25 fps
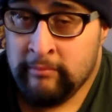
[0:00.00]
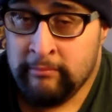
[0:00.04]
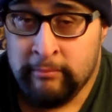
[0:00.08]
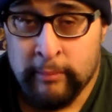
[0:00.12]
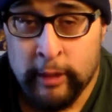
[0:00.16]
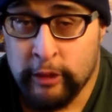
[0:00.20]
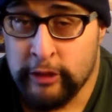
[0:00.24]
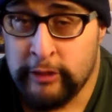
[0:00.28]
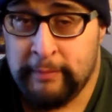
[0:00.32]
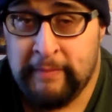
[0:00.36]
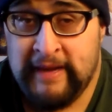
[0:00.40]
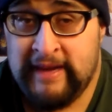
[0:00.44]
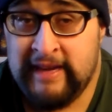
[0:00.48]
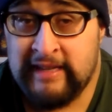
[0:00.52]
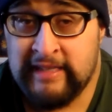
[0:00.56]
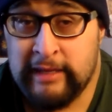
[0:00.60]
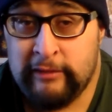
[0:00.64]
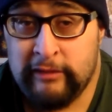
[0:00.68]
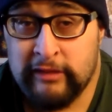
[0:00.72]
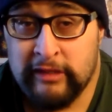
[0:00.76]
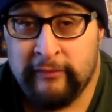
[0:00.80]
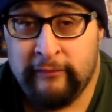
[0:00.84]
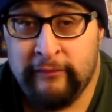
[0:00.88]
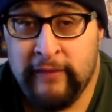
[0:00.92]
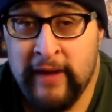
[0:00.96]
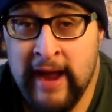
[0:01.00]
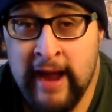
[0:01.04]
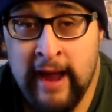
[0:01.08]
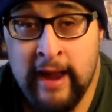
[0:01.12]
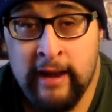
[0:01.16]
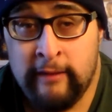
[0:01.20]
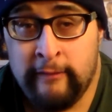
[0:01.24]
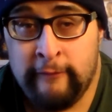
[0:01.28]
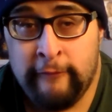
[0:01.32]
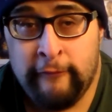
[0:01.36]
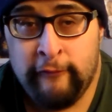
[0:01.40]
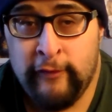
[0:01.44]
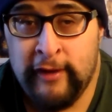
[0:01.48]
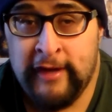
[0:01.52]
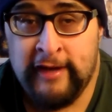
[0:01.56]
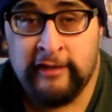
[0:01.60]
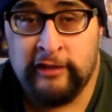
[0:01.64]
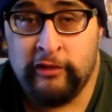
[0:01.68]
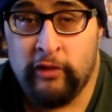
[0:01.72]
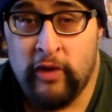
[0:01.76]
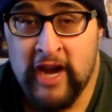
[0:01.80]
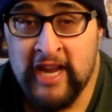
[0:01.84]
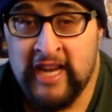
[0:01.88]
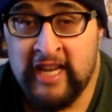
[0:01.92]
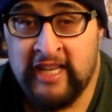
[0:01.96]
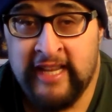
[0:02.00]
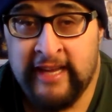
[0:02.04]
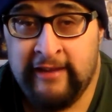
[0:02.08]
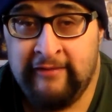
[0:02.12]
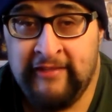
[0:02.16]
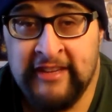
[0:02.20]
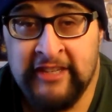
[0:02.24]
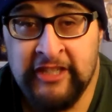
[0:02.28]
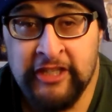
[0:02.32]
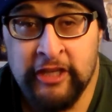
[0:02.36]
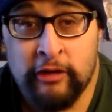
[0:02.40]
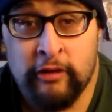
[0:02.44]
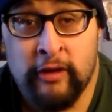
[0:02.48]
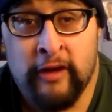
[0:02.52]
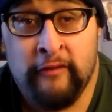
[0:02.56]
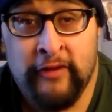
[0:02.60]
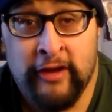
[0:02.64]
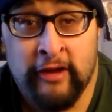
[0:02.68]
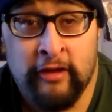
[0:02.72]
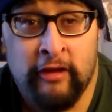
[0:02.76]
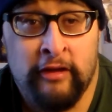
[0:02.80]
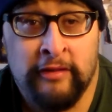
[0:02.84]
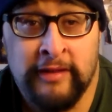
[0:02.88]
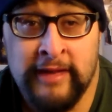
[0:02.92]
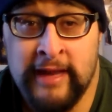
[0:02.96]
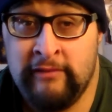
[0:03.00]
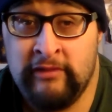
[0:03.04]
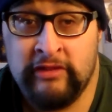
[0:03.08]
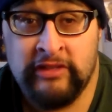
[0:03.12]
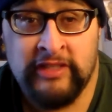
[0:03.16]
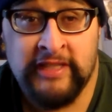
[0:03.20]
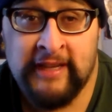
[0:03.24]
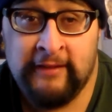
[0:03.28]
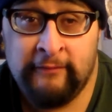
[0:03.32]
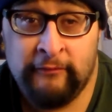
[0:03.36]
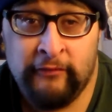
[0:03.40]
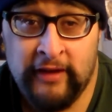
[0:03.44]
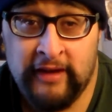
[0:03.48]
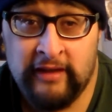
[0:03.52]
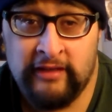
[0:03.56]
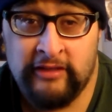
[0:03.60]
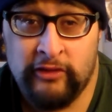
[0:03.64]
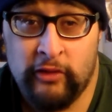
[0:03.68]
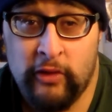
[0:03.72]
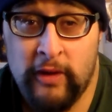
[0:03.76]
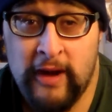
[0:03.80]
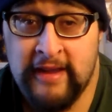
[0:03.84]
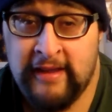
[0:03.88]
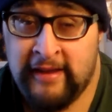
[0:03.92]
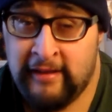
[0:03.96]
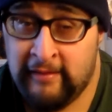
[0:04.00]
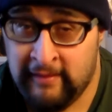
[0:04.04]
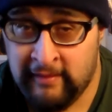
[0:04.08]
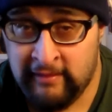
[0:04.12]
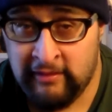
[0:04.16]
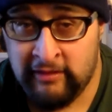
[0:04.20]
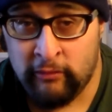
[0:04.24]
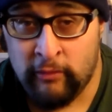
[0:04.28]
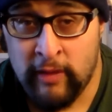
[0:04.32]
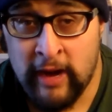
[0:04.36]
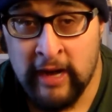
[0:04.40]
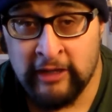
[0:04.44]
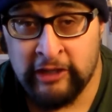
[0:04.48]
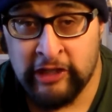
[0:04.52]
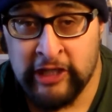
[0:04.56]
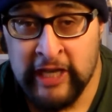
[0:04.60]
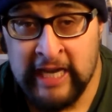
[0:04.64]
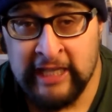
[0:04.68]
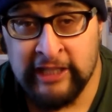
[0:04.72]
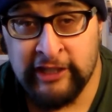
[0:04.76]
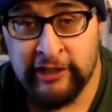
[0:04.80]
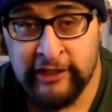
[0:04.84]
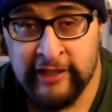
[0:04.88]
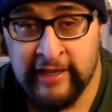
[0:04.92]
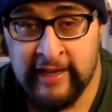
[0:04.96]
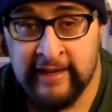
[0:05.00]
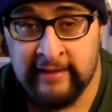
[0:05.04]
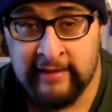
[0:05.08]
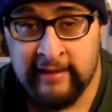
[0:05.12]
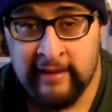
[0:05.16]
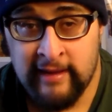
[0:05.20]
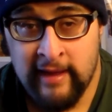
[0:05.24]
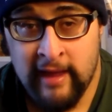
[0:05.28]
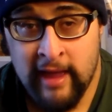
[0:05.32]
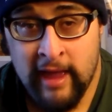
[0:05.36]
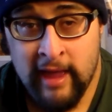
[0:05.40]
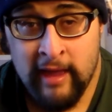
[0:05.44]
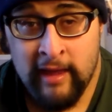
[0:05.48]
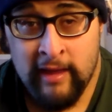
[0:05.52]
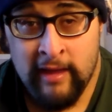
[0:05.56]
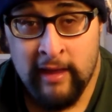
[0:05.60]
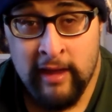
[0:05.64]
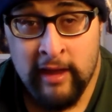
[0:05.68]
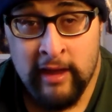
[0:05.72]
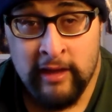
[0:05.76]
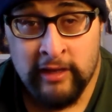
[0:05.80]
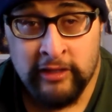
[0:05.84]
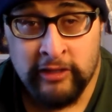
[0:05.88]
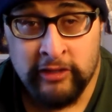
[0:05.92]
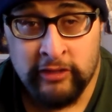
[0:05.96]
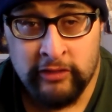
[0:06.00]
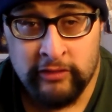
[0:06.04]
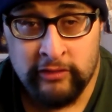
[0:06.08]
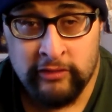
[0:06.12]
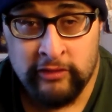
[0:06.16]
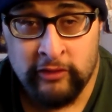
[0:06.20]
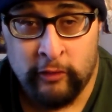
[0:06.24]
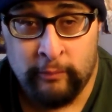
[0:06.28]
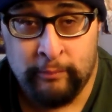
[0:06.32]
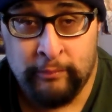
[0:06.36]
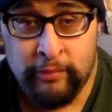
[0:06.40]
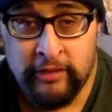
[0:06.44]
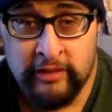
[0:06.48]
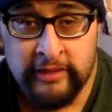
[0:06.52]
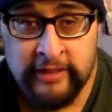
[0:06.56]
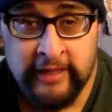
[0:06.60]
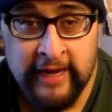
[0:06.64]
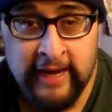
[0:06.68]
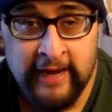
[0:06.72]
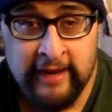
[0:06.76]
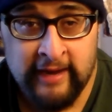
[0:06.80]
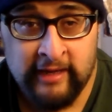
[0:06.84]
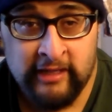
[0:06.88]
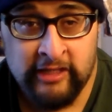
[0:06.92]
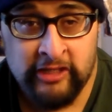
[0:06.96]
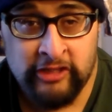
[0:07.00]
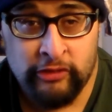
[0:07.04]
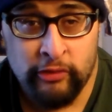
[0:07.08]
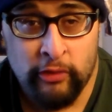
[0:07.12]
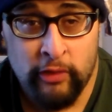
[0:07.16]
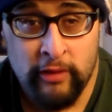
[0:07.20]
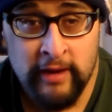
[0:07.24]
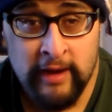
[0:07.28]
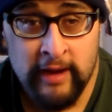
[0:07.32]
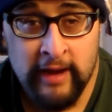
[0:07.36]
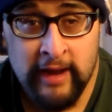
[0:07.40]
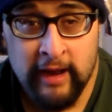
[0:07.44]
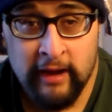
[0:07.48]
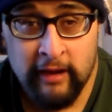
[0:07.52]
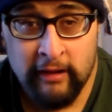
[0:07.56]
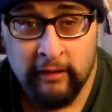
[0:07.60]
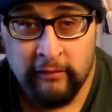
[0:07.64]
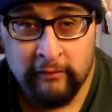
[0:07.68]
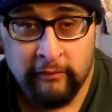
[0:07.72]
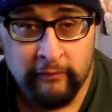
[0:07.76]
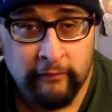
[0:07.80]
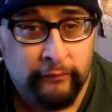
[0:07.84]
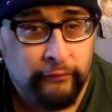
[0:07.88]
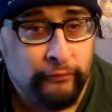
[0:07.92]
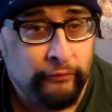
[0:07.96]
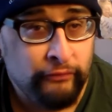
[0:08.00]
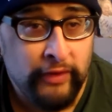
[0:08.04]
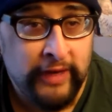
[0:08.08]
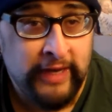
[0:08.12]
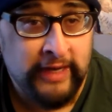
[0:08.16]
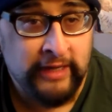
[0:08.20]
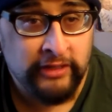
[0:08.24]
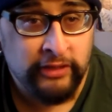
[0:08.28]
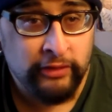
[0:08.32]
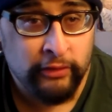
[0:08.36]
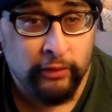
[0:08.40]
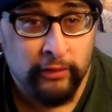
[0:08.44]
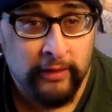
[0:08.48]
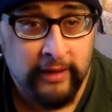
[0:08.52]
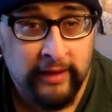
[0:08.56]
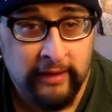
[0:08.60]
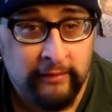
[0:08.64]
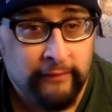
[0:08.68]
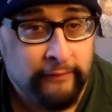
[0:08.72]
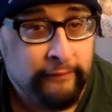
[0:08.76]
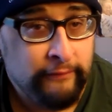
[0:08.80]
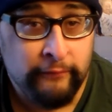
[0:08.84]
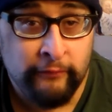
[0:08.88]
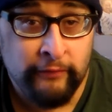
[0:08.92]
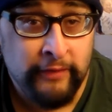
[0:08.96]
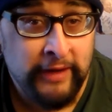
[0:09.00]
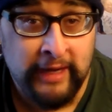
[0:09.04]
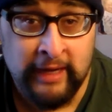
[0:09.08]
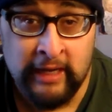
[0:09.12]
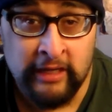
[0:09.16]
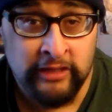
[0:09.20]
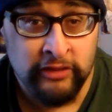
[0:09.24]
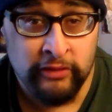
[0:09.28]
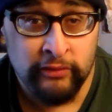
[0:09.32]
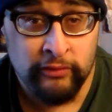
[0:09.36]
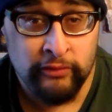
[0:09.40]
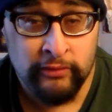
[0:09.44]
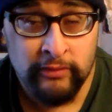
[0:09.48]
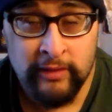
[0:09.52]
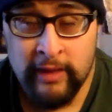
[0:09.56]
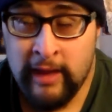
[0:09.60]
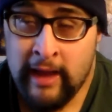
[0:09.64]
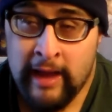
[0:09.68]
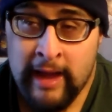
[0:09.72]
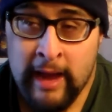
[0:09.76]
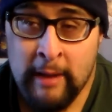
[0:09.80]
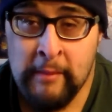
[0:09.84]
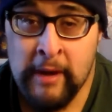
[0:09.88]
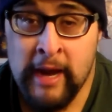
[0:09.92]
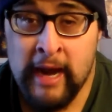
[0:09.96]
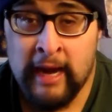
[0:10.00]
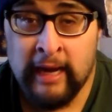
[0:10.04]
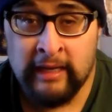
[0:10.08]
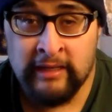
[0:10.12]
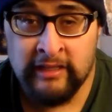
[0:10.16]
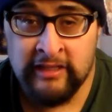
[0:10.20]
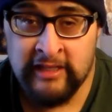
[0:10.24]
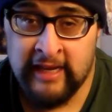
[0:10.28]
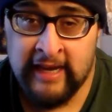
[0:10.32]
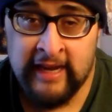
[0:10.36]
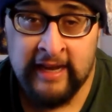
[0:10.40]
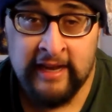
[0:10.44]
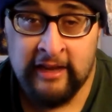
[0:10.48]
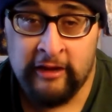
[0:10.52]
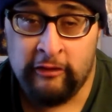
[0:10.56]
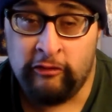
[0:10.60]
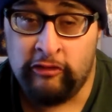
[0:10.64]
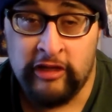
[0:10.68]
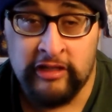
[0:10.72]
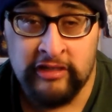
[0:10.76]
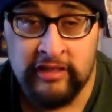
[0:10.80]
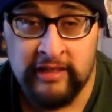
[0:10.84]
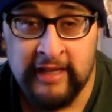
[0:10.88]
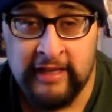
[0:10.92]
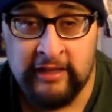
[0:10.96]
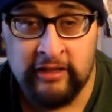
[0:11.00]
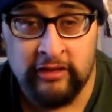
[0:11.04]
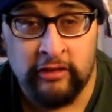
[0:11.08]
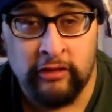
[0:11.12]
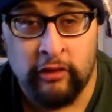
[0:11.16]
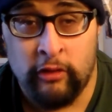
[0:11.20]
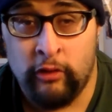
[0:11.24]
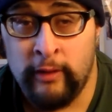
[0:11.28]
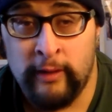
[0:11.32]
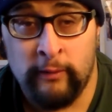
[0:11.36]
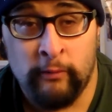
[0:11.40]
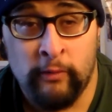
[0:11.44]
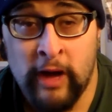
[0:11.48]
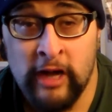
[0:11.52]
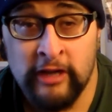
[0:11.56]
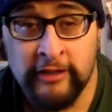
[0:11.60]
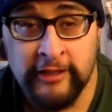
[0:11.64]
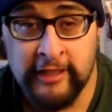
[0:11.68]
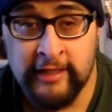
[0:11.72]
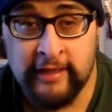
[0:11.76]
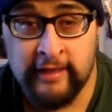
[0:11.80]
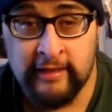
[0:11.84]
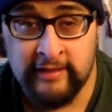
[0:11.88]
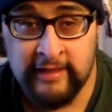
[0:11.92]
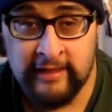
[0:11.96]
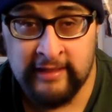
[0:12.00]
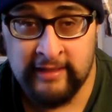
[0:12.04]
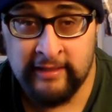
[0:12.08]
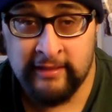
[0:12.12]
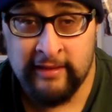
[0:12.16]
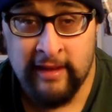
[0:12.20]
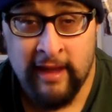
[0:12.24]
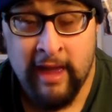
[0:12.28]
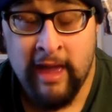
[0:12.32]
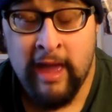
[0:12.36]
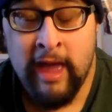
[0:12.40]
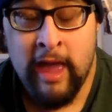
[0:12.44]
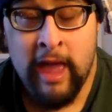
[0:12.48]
mostly because I was a fan of Freakazoid, a TV show. If y'all never seen Freakazoid, you need to watch that shit. Super teen extraordinaire, Freakazoid, Freakazoo. I'm not gonna say it, you just need to go and watch it because it's